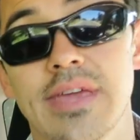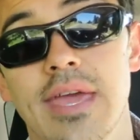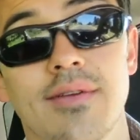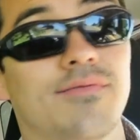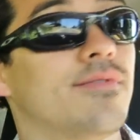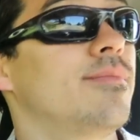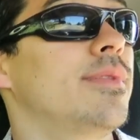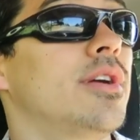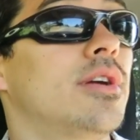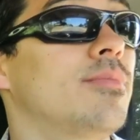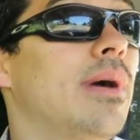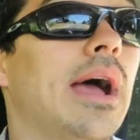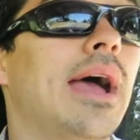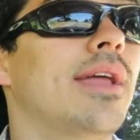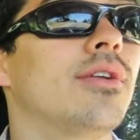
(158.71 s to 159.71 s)
came from there,
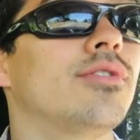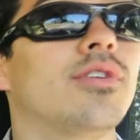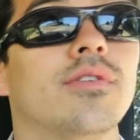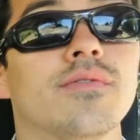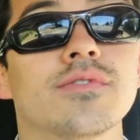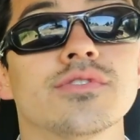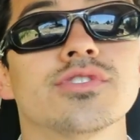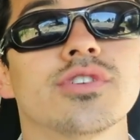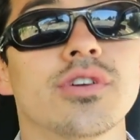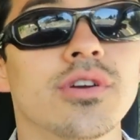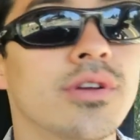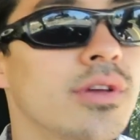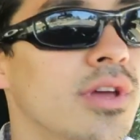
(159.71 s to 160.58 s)
but I don't know for sure.